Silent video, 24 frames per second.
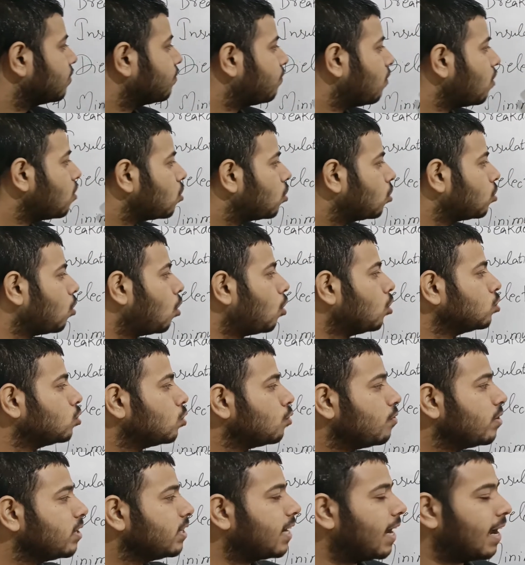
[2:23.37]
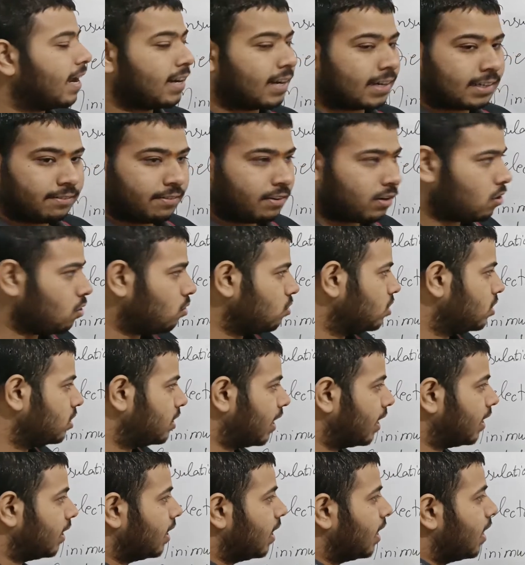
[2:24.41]
for crossover dielectric
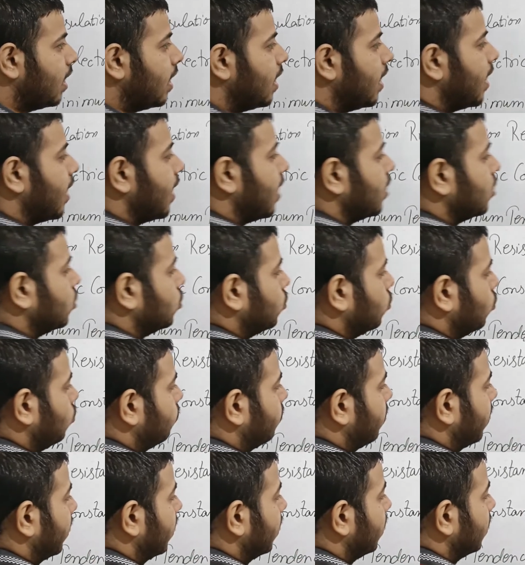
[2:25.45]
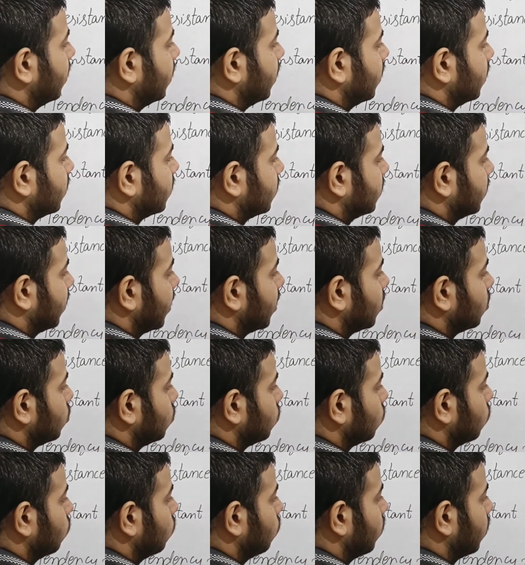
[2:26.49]
constant, it should be 6
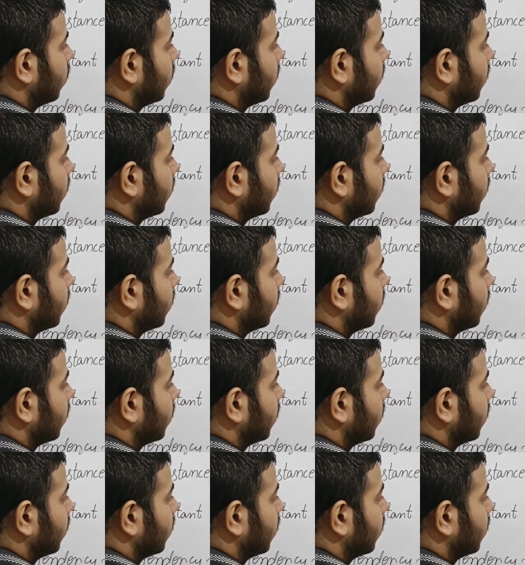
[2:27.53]
to